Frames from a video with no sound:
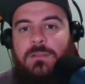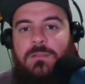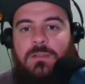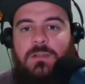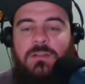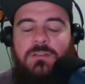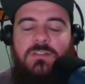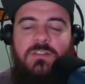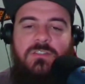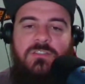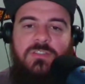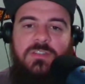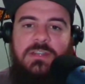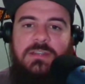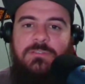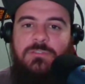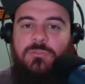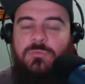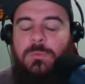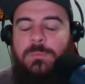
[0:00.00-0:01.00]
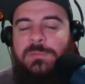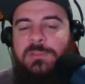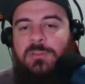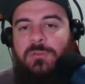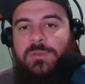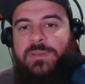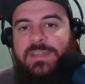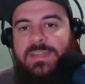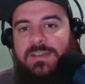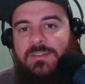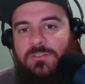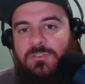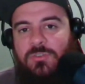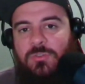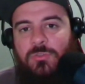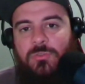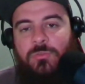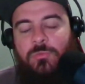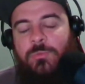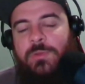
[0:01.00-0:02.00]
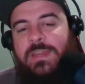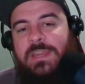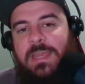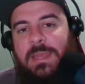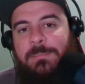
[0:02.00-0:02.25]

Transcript: Locked On Sun Devils will be going down to 3